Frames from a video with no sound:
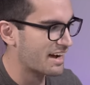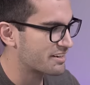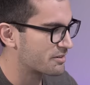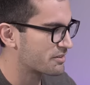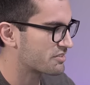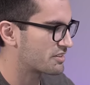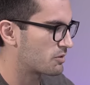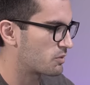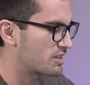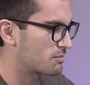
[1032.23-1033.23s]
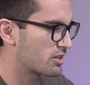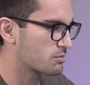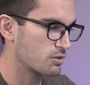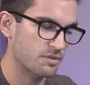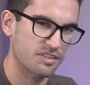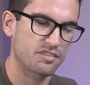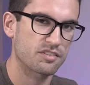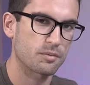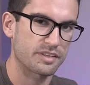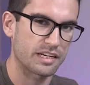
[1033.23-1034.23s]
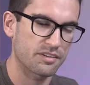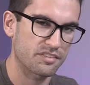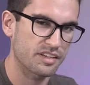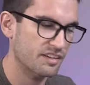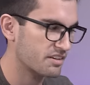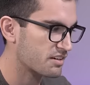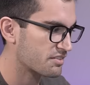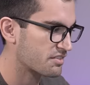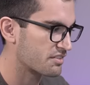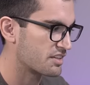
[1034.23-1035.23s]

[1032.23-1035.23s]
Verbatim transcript: I noticed that when the motherboard was installed without the standoffs,